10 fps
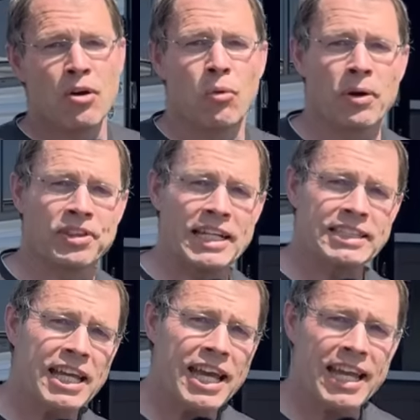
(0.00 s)
What they
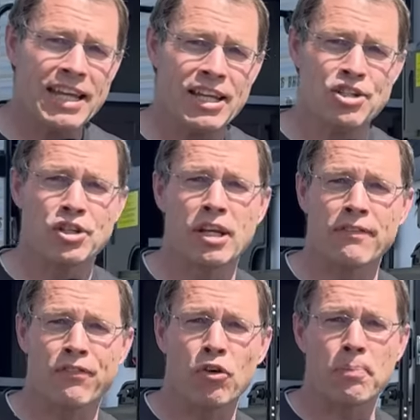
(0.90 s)
say is you
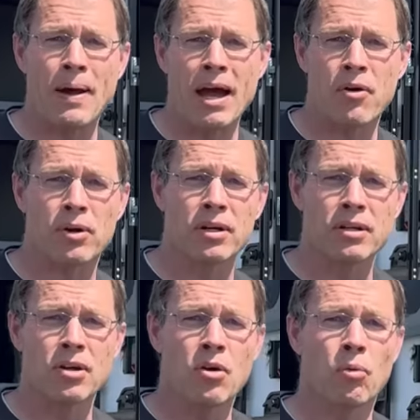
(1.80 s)
get full power
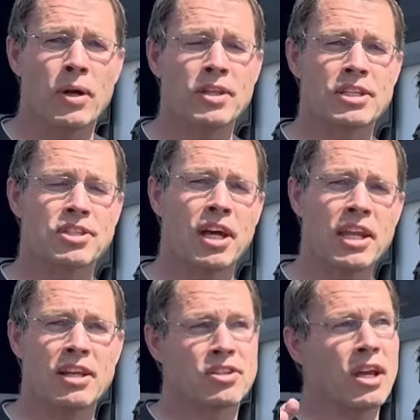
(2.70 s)
when the
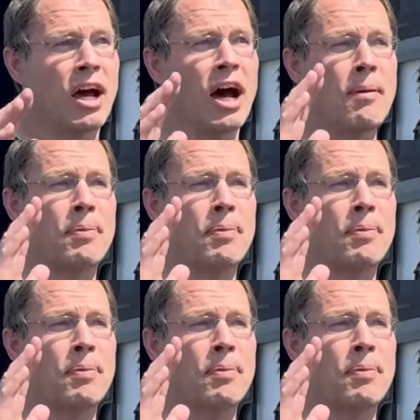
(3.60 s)
sun is up